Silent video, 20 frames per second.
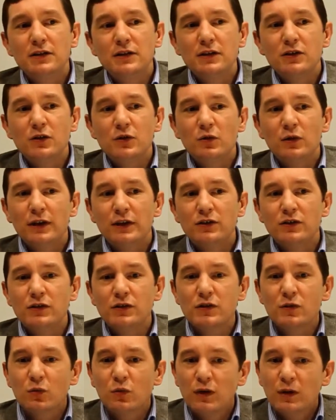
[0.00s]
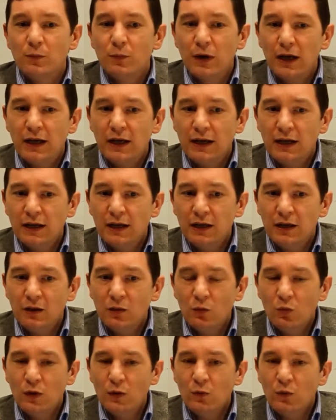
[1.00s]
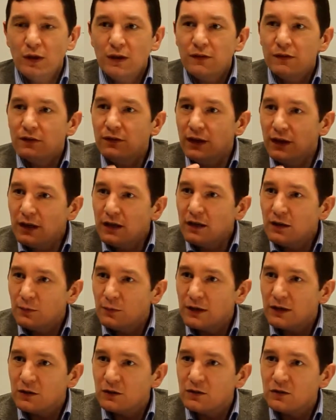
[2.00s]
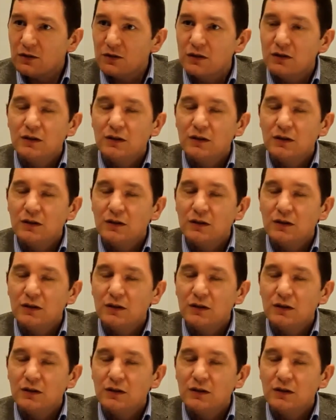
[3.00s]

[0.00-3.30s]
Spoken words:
situations whereby when we think about